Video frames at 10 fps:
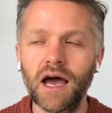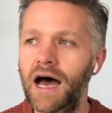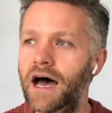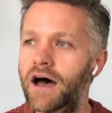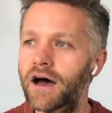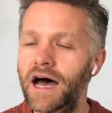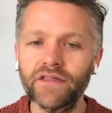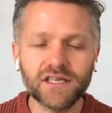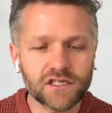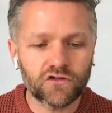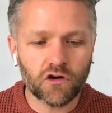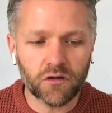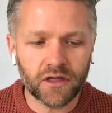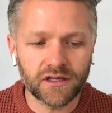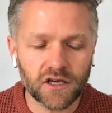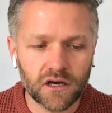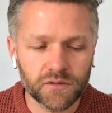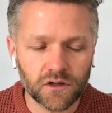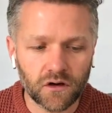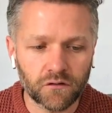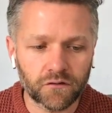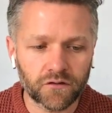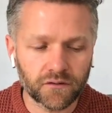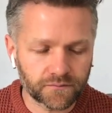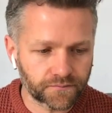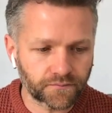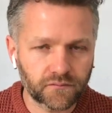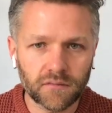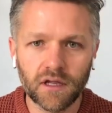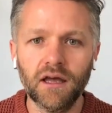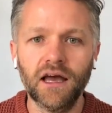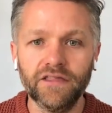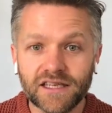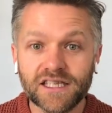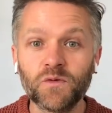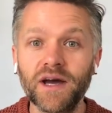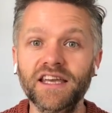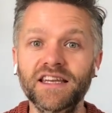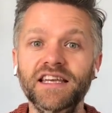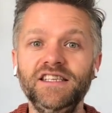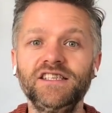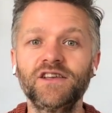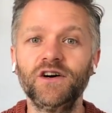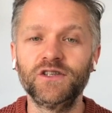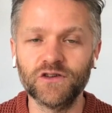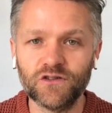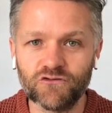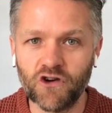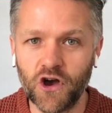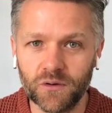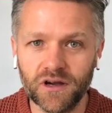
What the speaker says: And this is growth in terms of, and this is where you need to start to grow.